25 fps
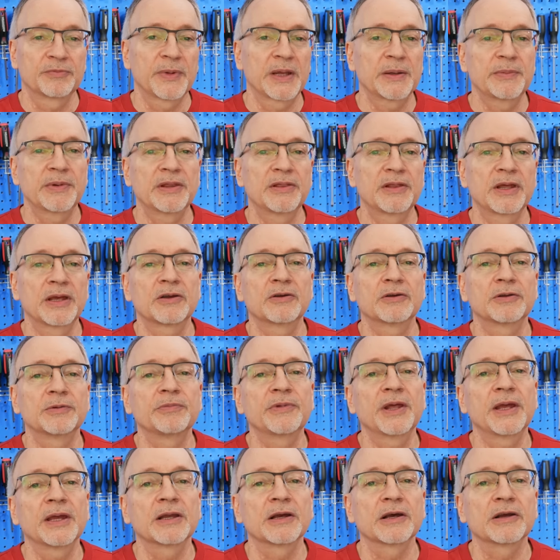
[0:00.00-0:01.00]
Maybe they could
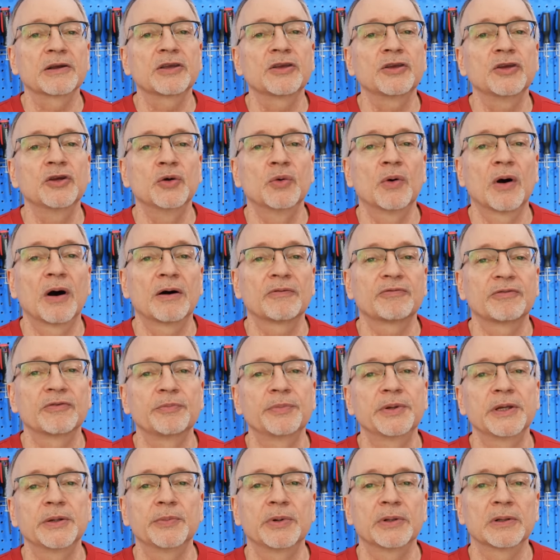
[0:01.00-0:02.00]
take a cue off
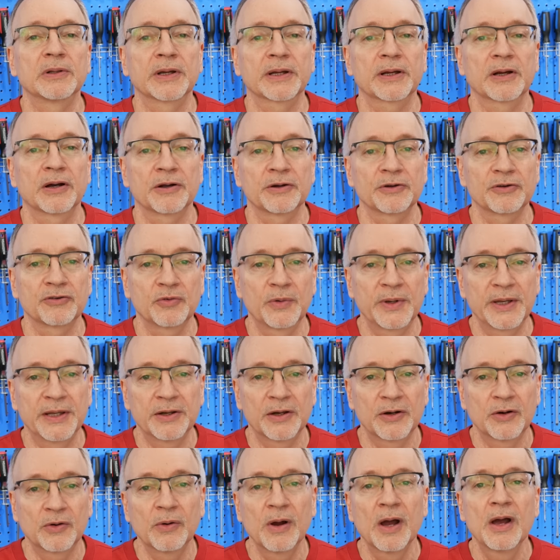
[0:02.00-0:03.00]
of people like
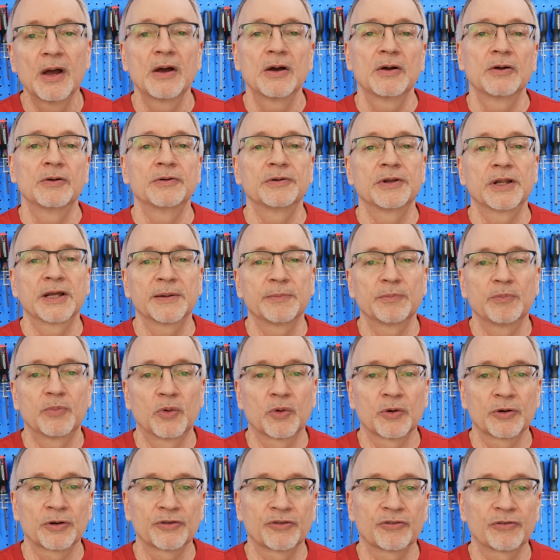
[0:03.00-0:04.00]
Arduino, who name
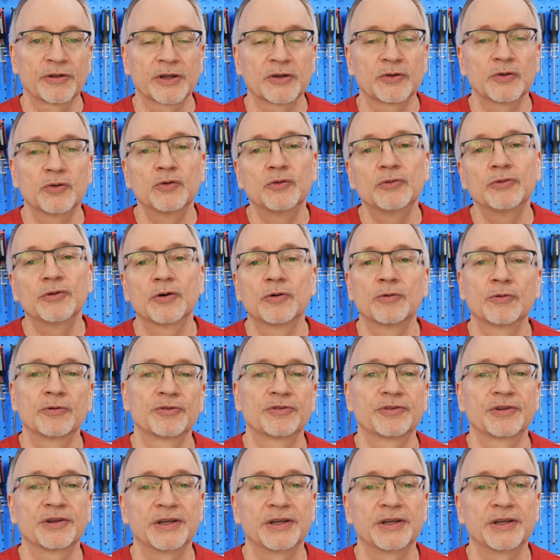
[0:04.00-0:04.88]
boards like Unos